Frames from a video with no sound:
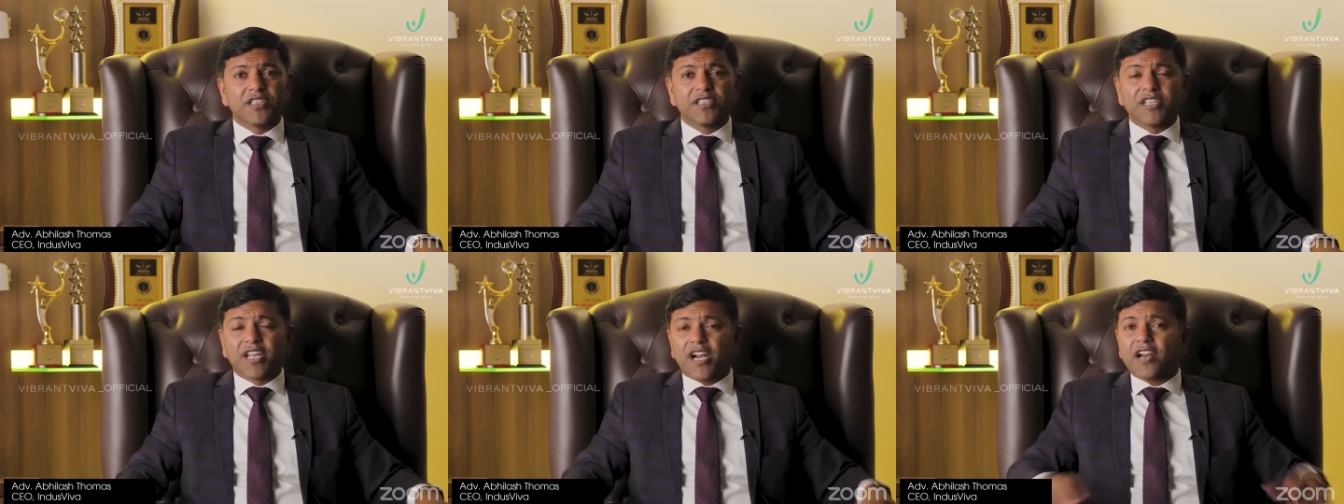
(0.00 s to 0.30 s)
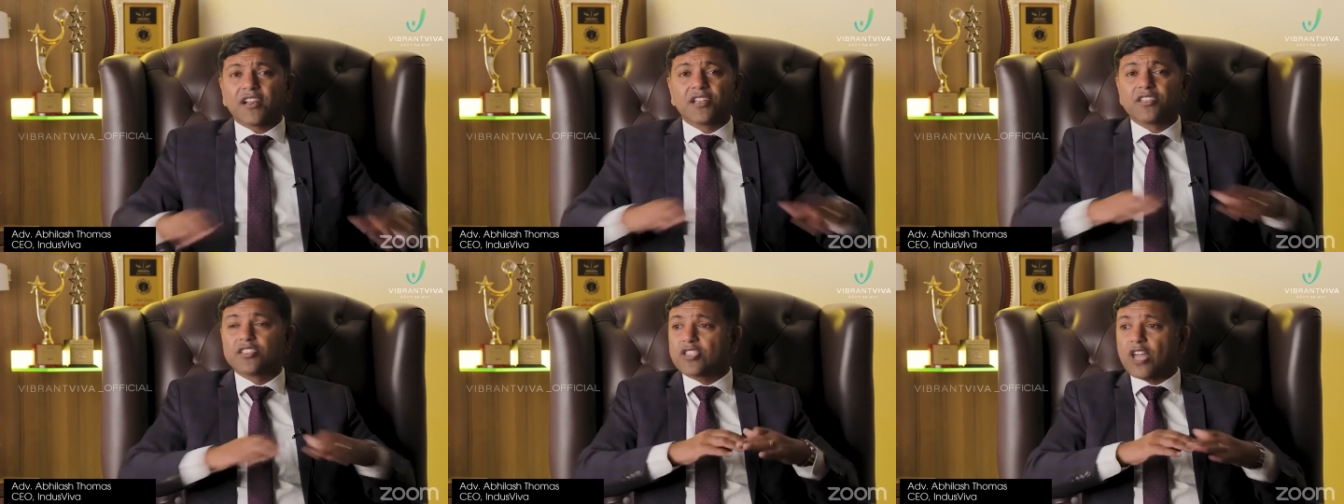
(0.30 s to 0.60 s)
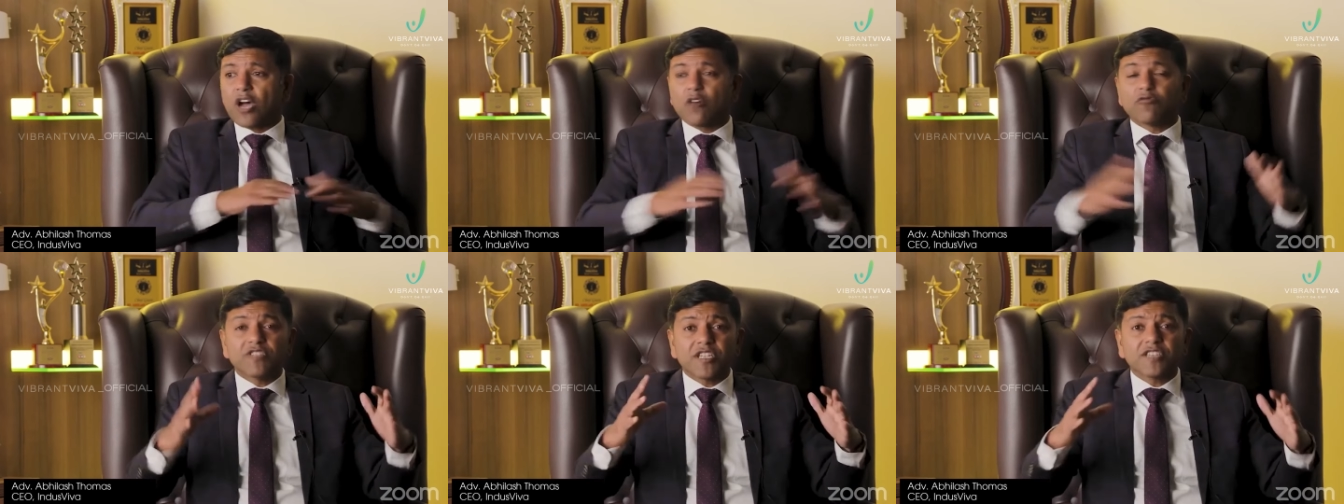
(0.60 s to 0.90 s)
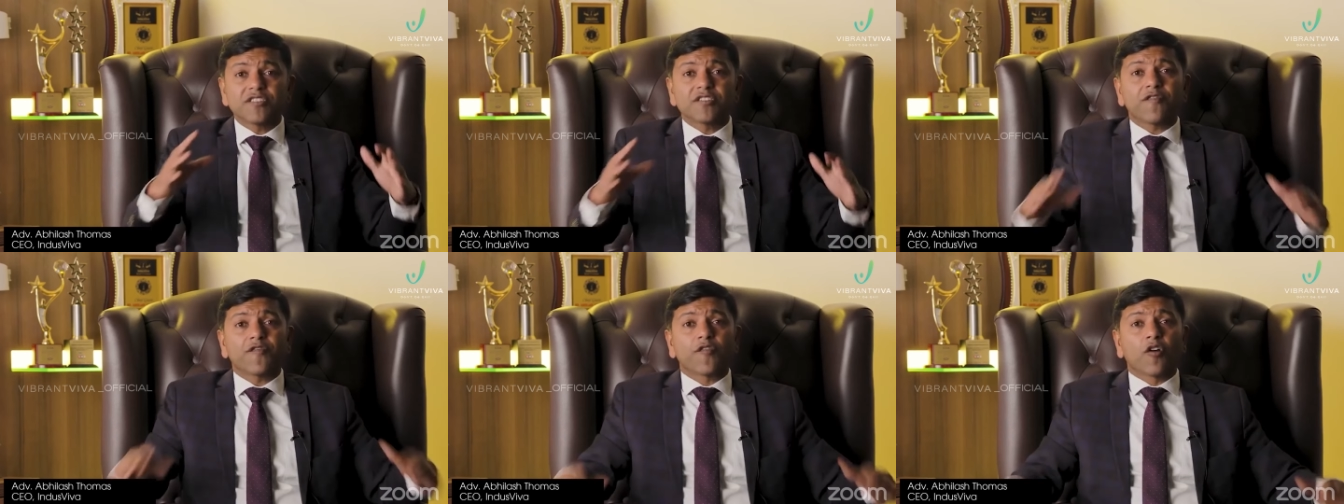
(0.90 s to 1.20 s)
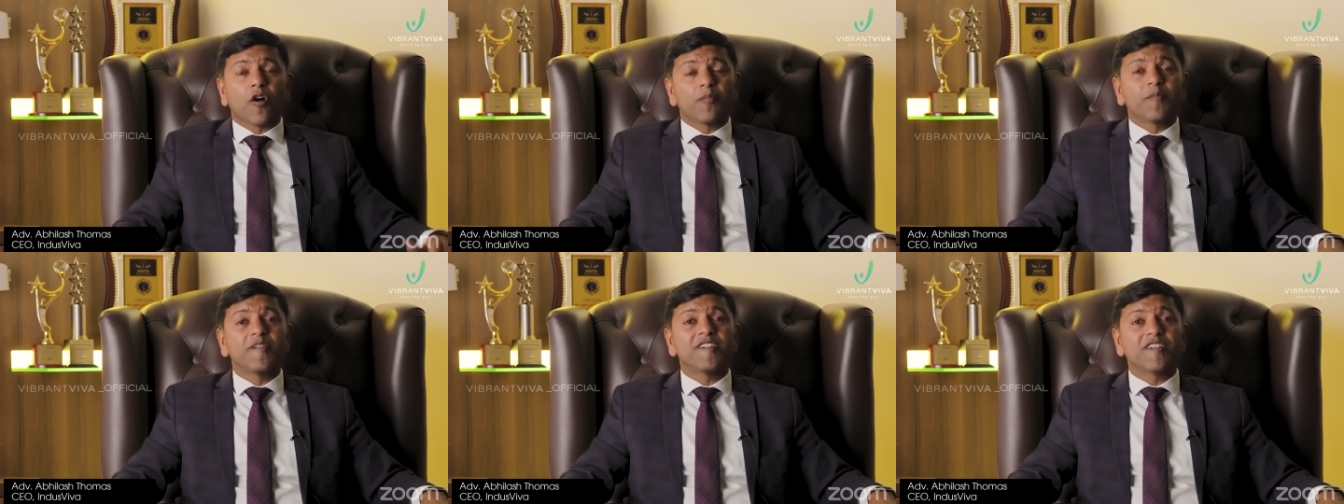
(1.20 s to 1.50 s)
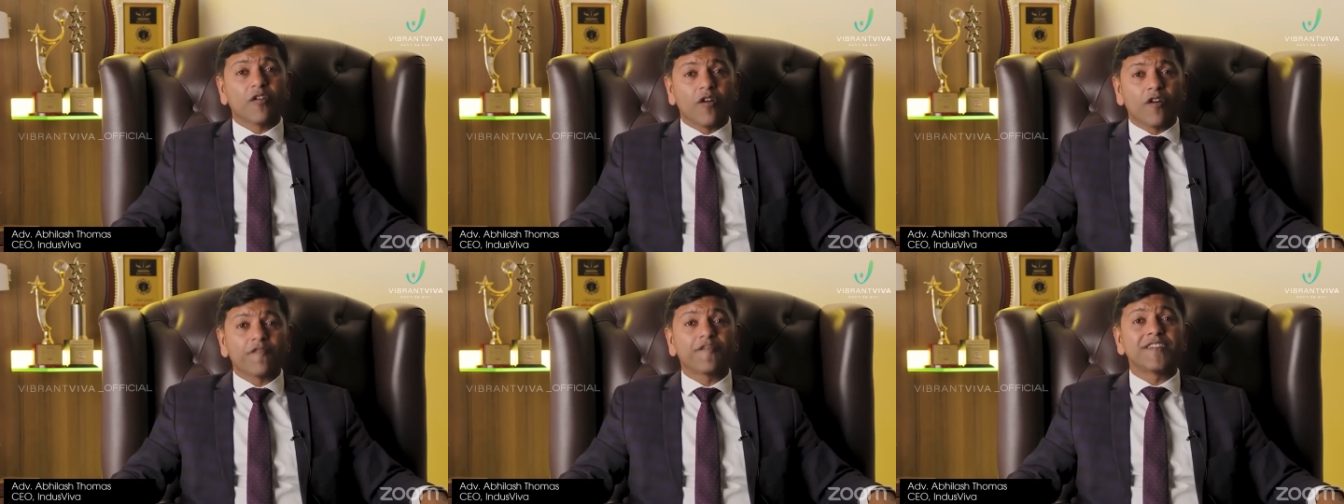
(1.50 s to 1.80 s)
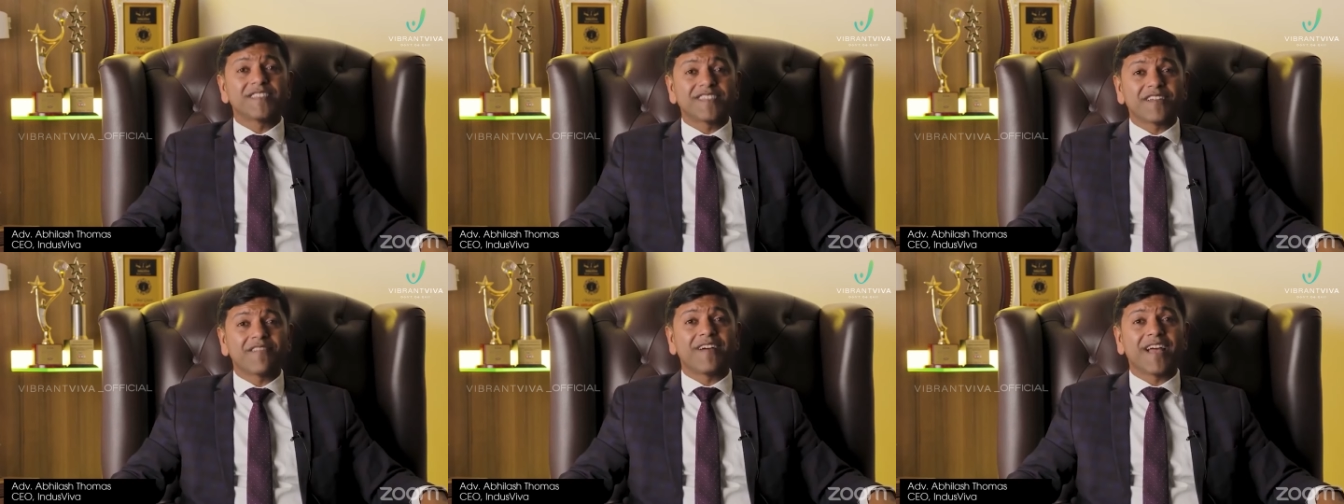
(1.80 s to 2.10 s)
there are thousands of coffee,
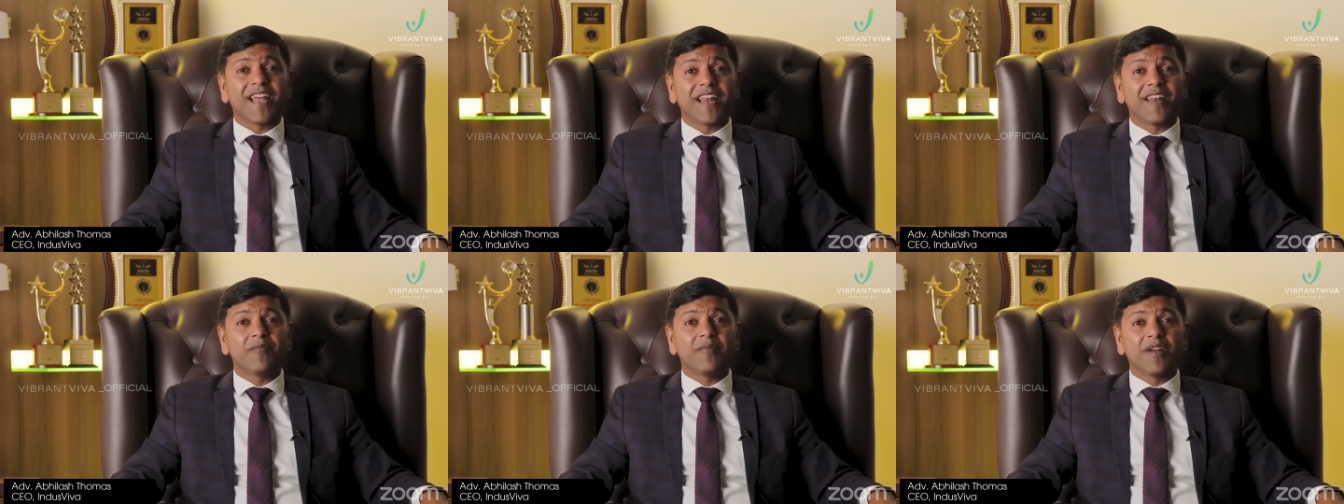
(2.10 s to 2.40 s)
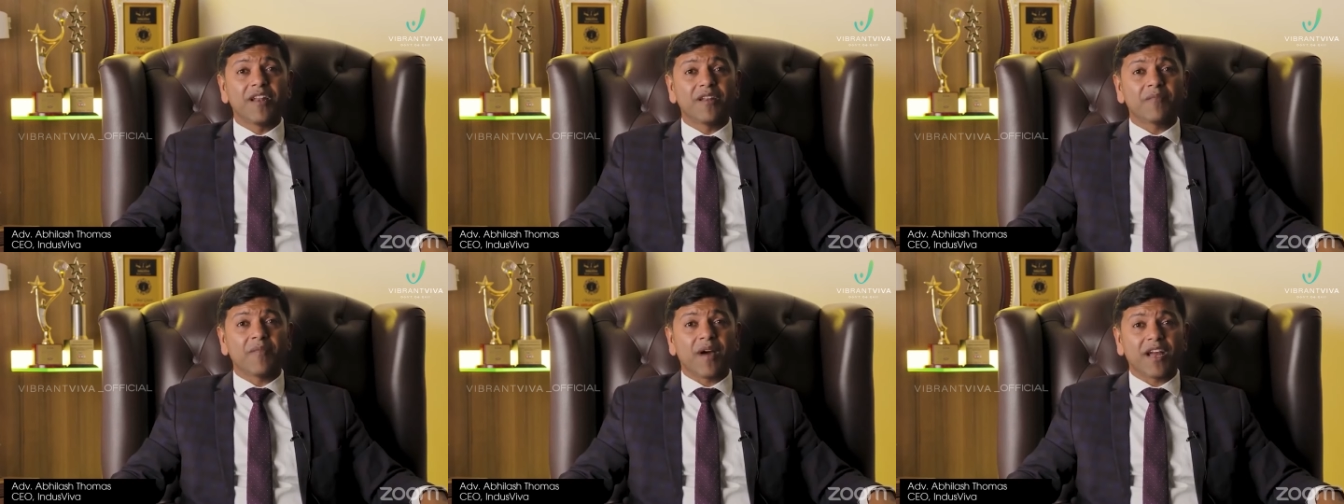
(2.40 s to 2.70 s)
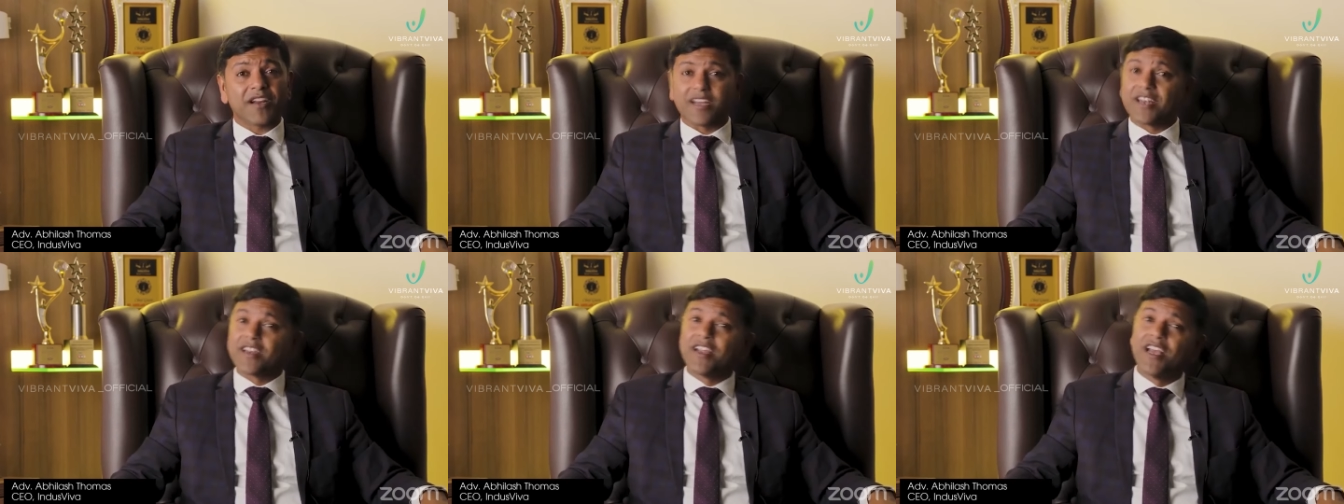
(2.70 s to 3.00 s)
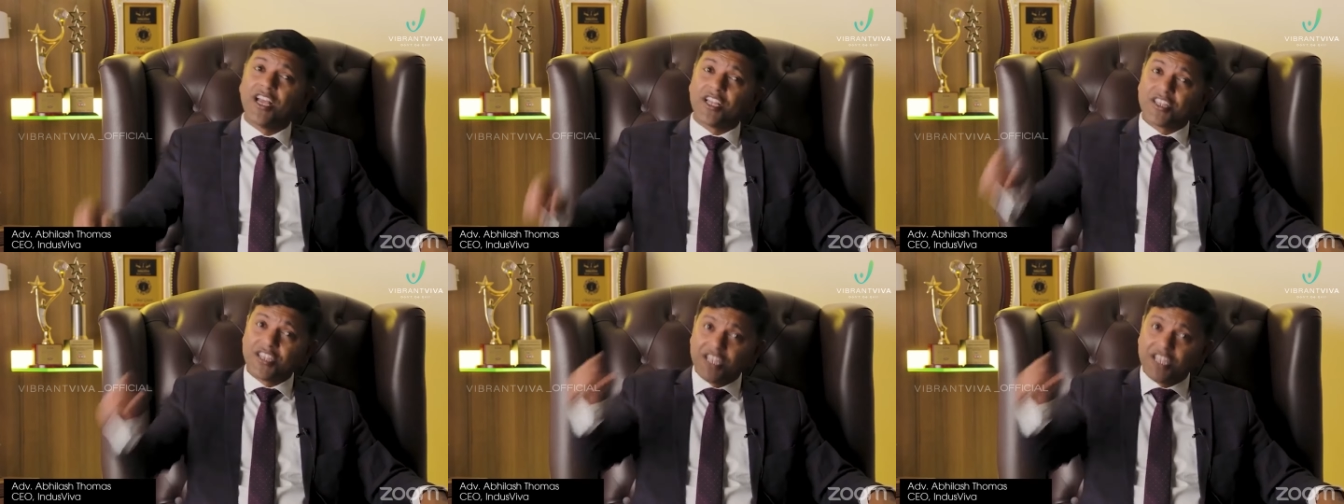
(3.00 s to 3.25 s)
coffees available in market.